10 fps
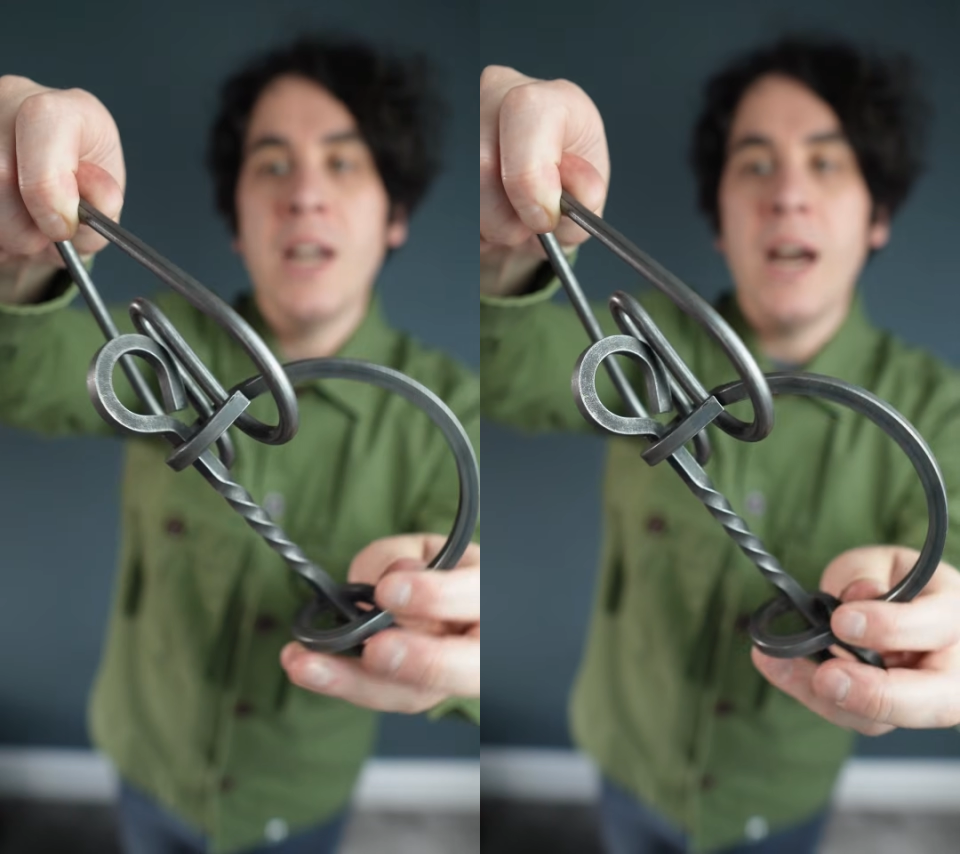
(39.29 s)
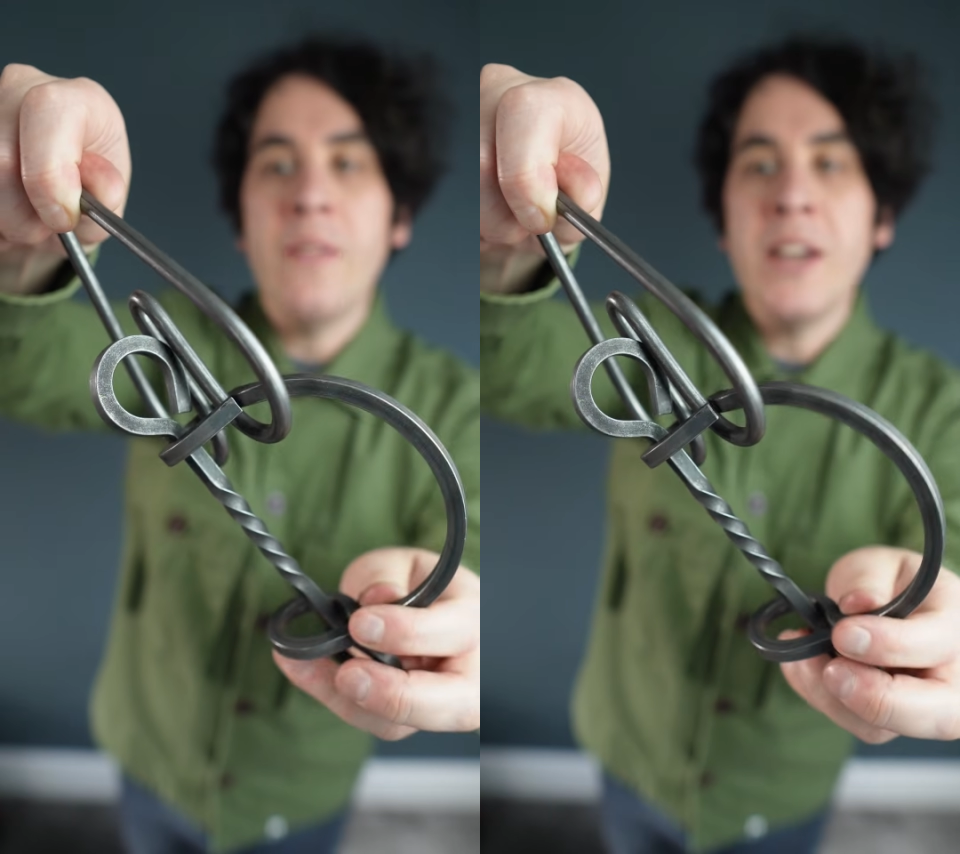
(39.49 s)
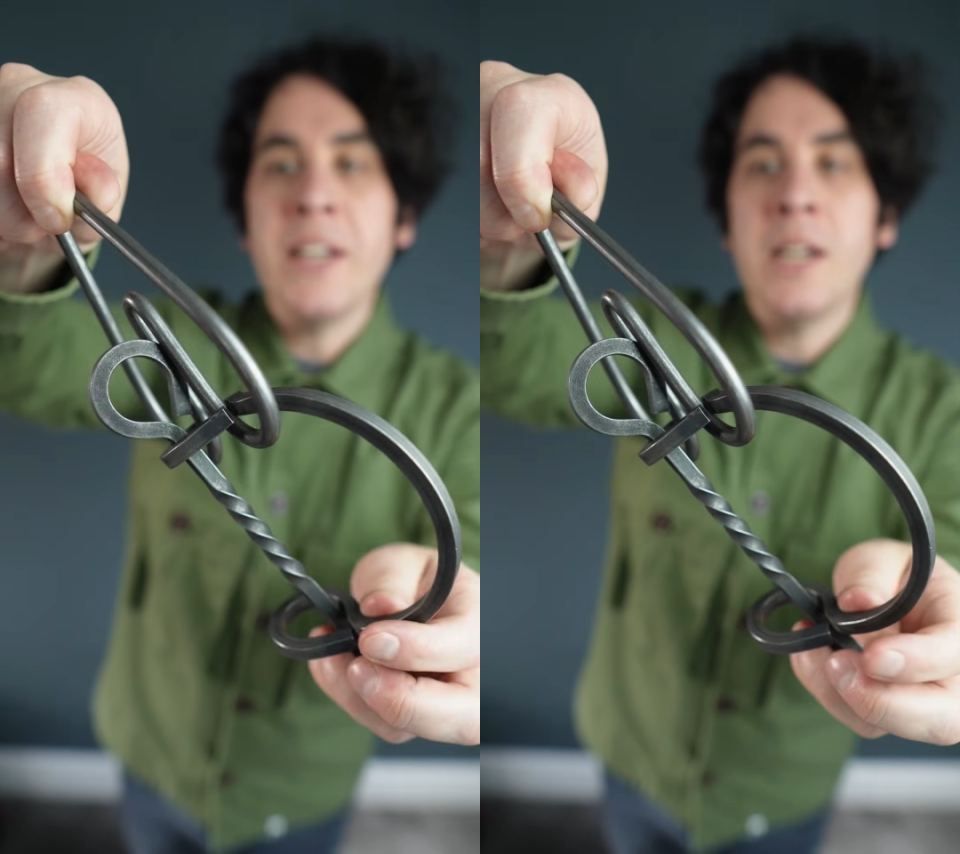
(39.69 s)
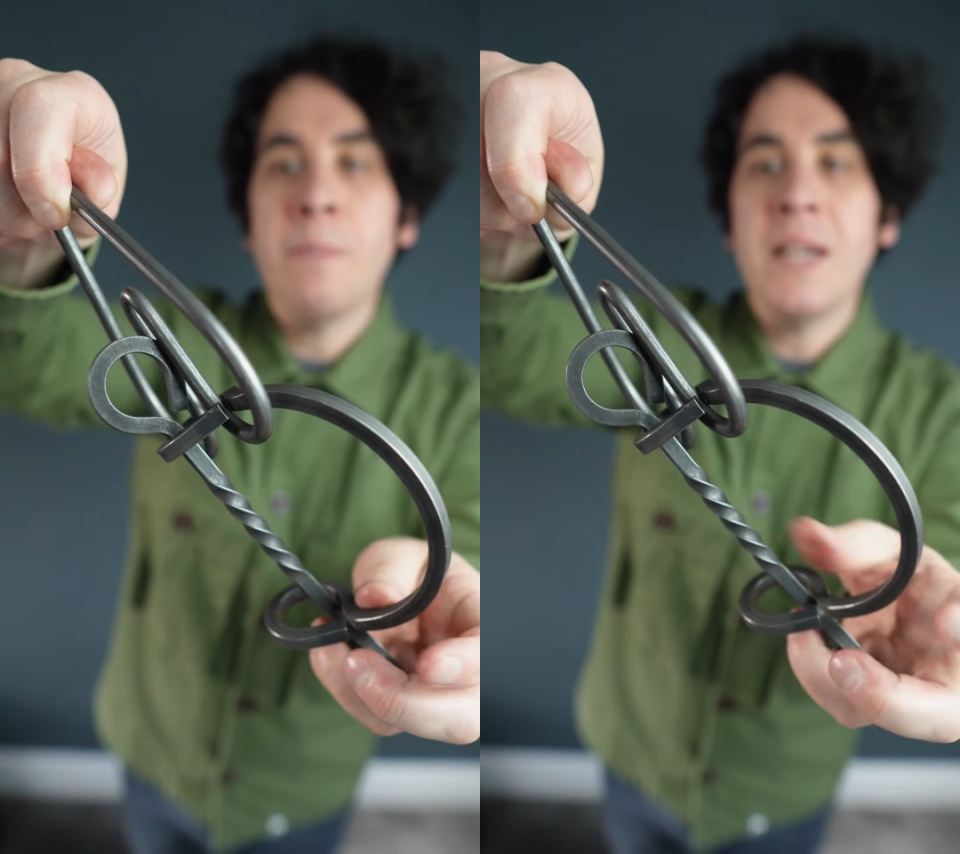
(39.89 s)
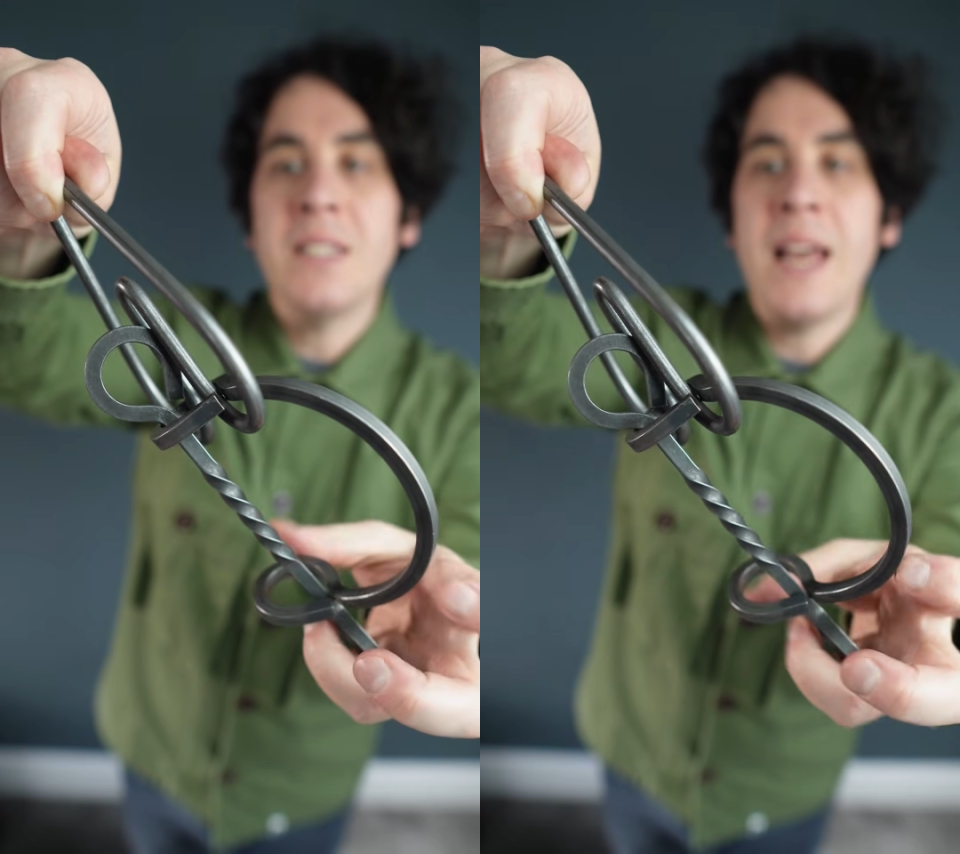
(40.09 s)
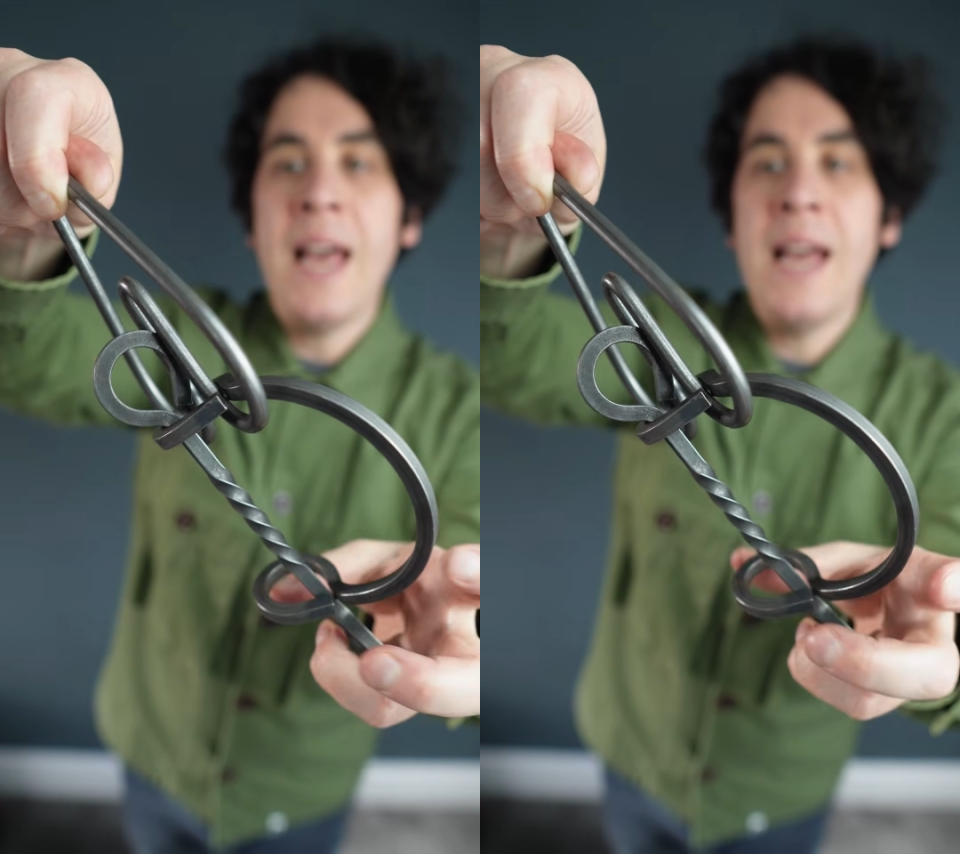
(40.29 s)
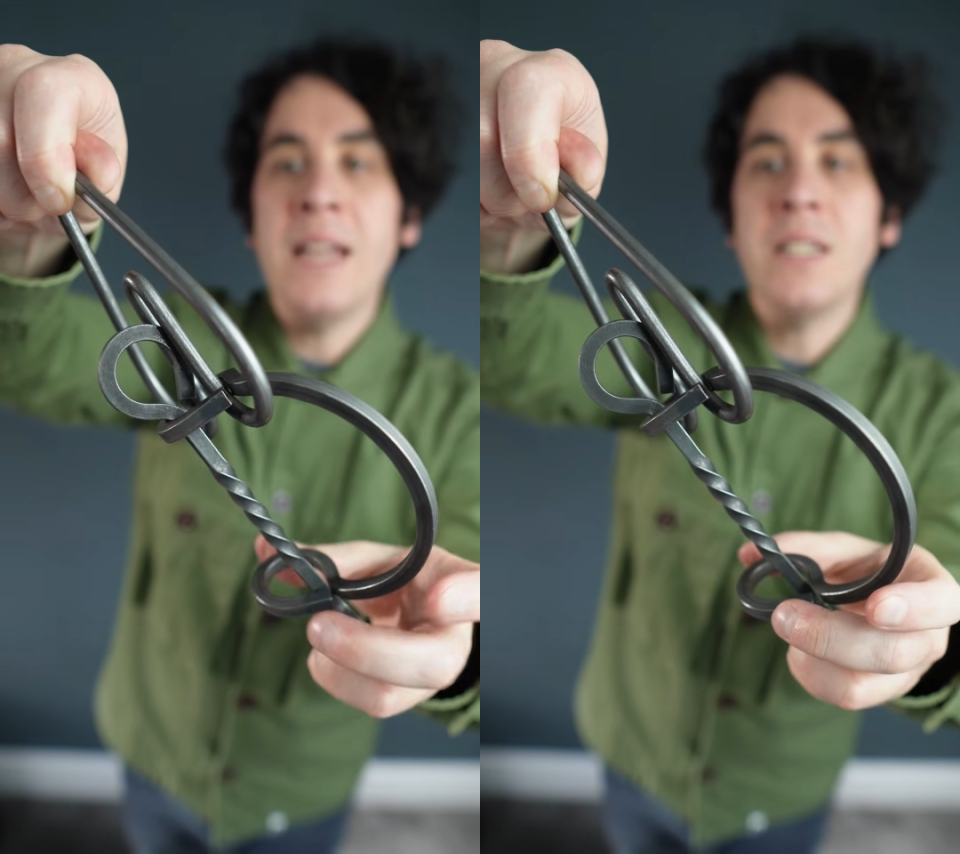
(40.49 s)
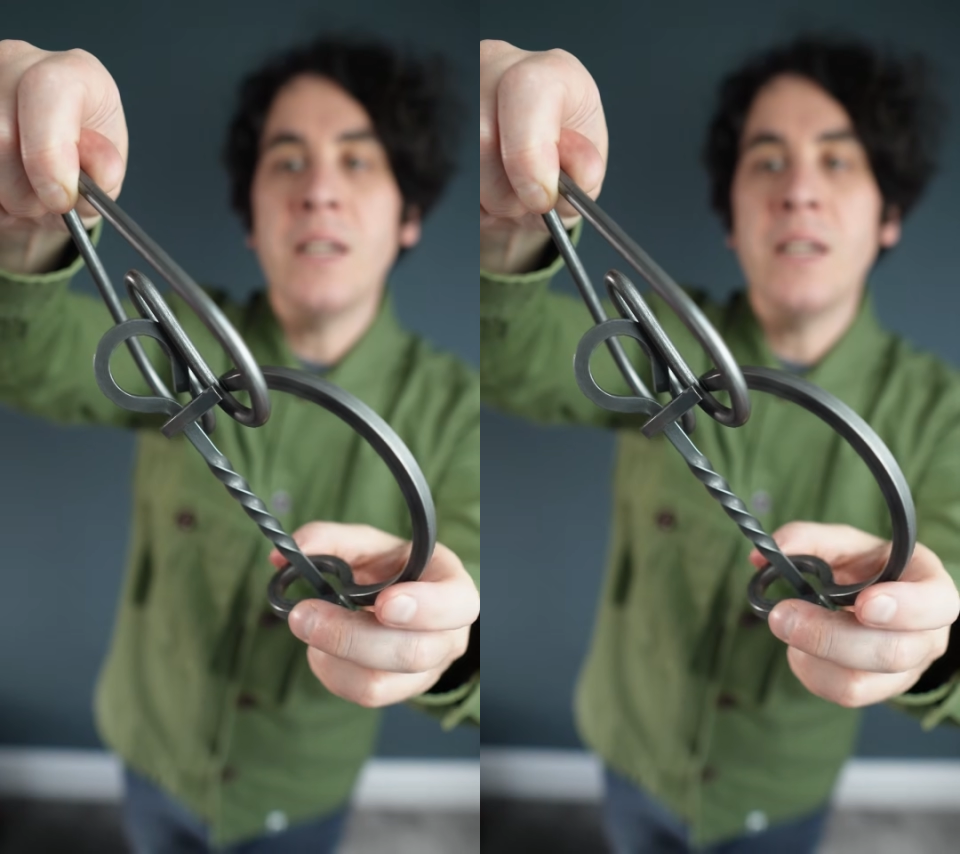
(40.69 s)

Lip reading: and then you're going to pass the head